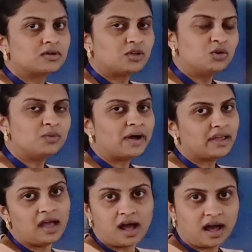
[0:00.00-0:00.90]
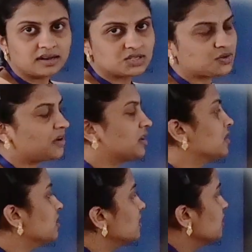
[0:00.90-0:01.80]
Q by R square.
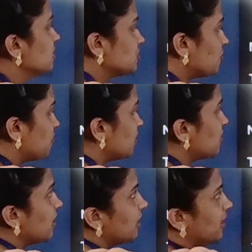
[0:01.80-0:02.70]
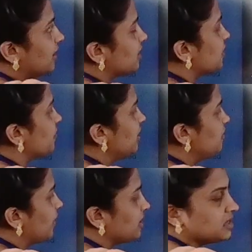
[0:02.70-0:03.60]
So for electric
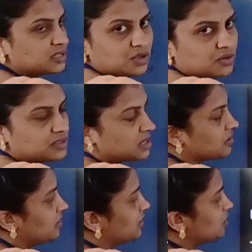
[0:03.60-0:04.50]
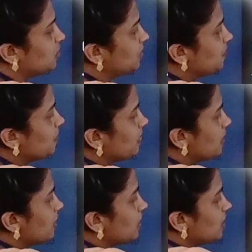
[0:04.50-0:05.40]
field minus Q is equal to,
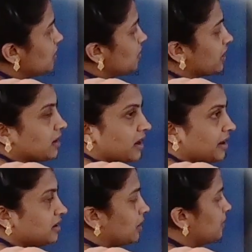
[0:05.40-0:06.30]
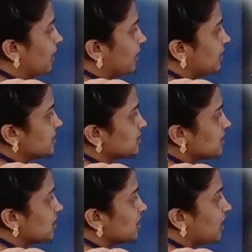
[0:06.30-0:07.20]
you can write minus
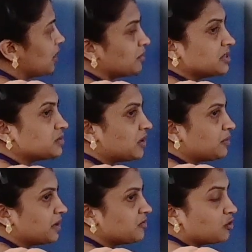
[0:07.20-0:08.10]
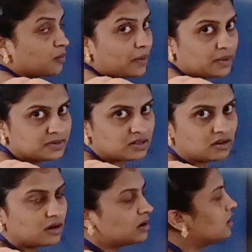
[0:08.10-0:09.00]
K means 1 by 4 pi
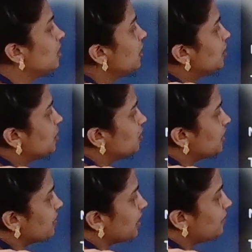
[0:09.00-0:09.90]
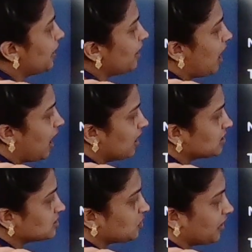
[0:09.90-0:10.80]
epsilon naught Q divided by R
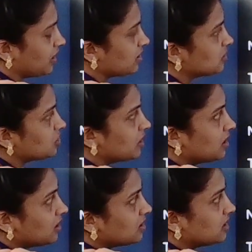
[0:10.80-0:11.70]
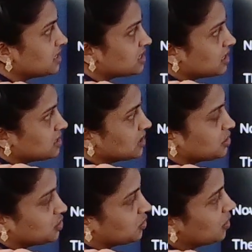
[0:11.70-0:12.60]
square. So here the distance
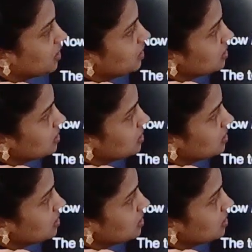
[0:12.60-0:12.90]
is 2.